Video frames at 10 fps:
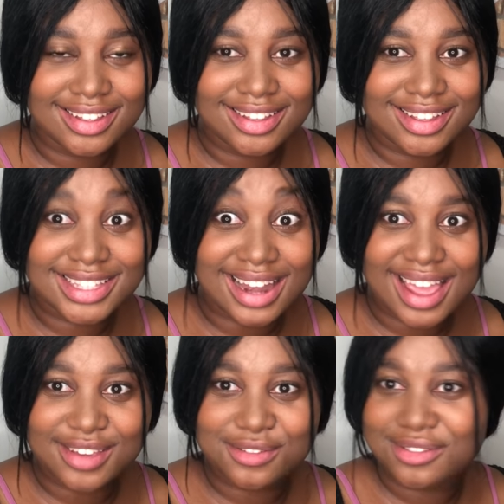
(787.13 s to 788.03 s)
It's
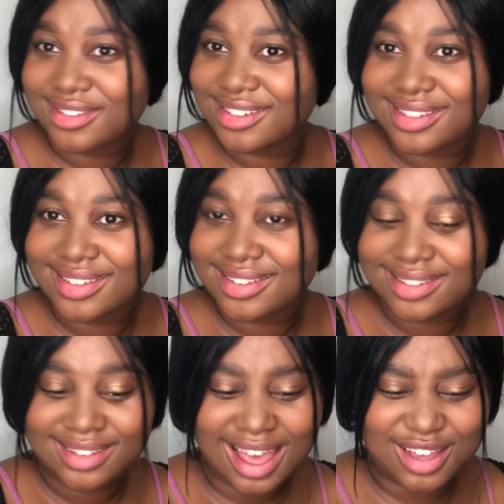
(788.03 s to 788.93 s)
life.
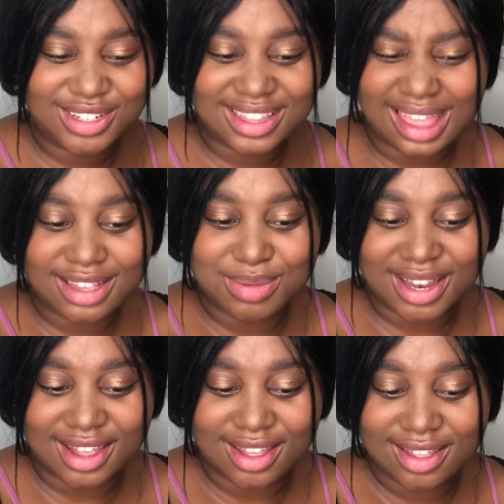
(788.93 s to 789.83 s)
I don't take class well
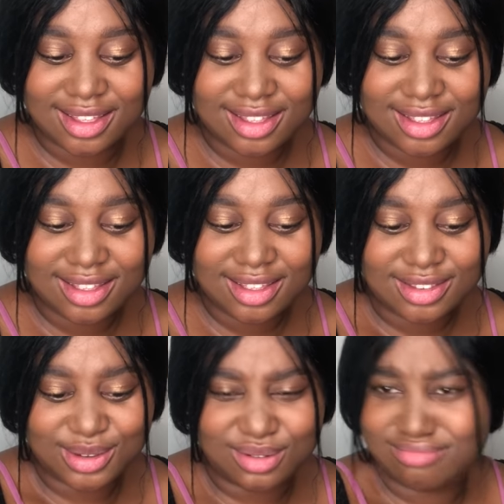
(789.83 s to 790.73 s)
here.
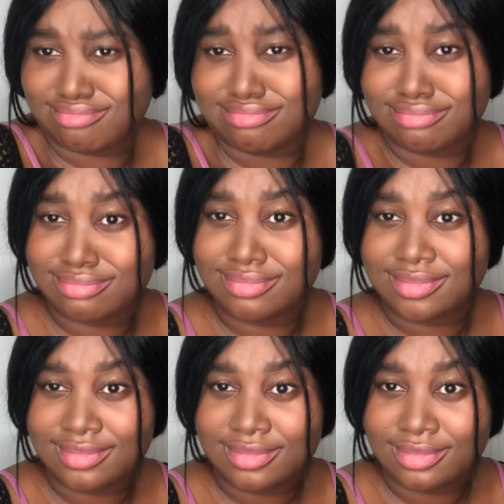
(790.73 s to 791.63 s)
So,
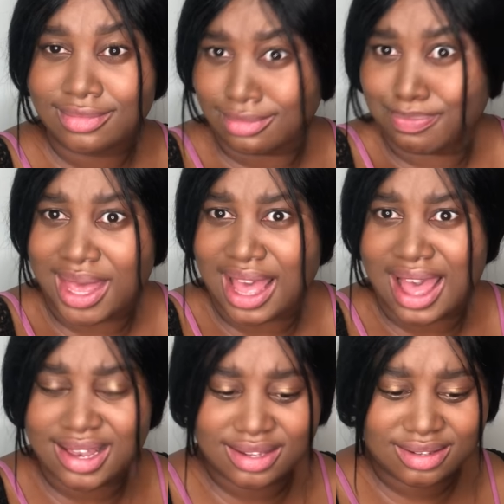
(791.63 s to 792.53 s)

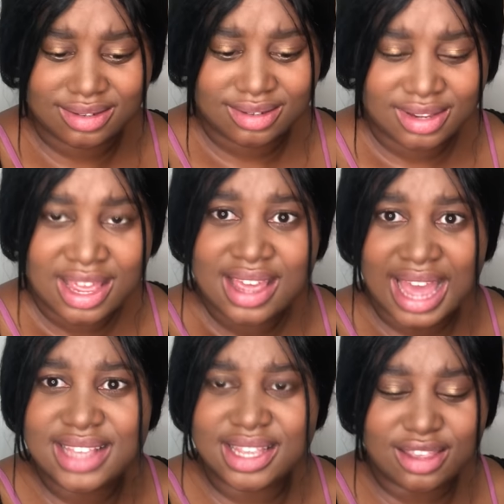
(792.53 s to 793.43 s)
bengan.
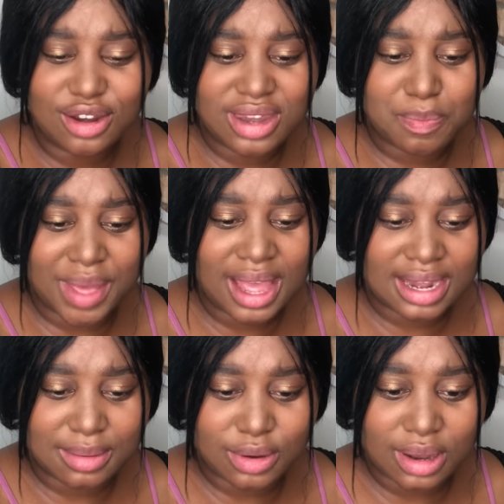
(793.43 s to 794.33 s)
Guys, I need to be bengan.
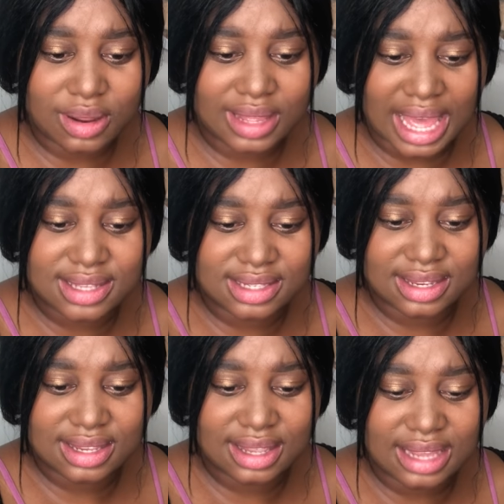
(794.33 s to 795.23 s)
Not guys, I'm not
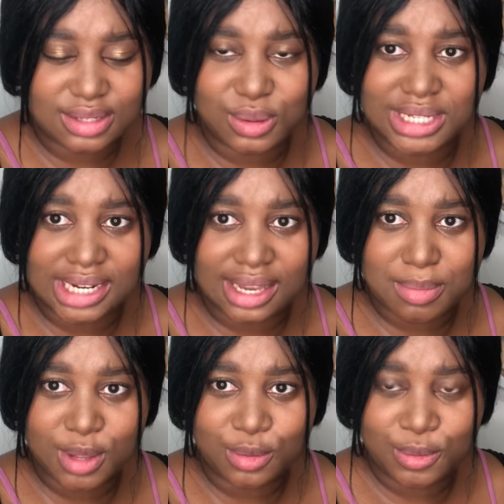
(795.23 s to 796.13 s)
going to
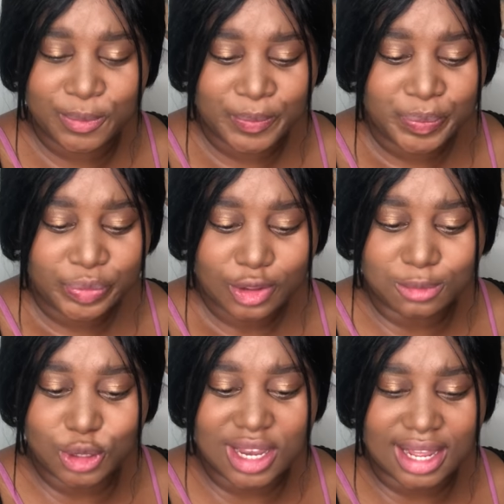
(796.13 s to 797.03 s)
be bengan. I'm
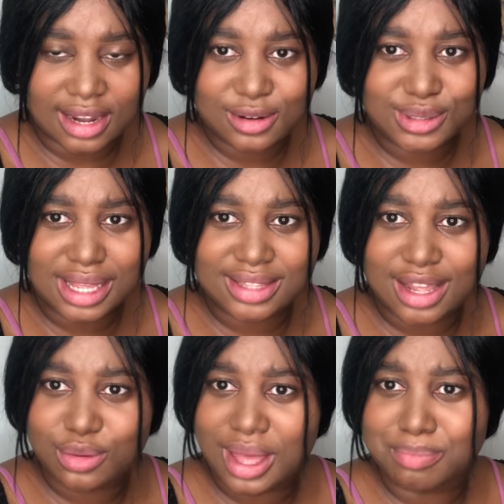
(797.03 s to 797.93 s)
not going to
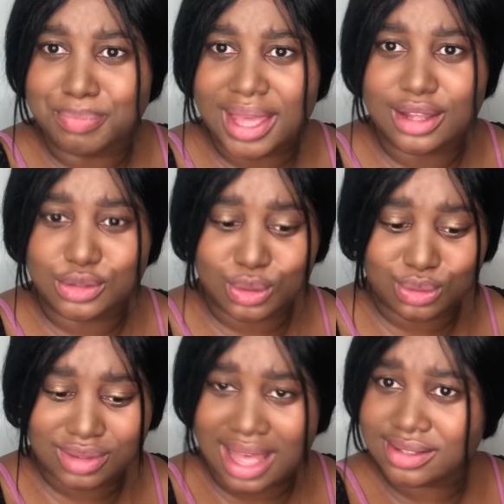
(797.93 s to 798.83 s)
be so,
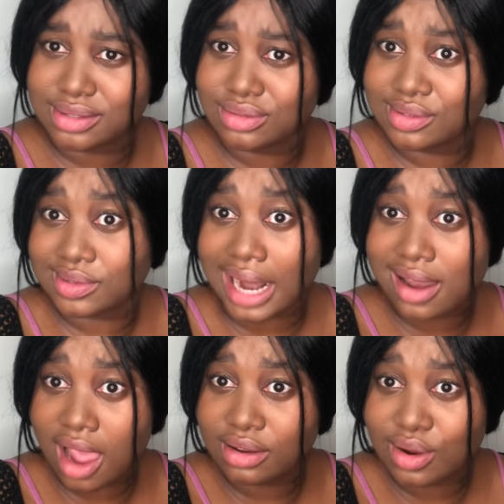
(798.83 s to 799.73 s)
cousin. Kala
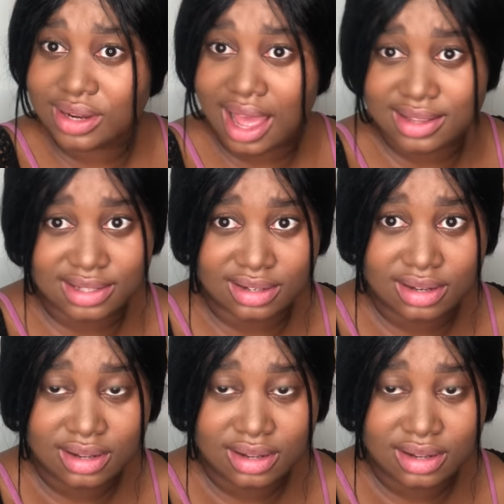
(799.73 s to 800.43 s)
and don't cousin.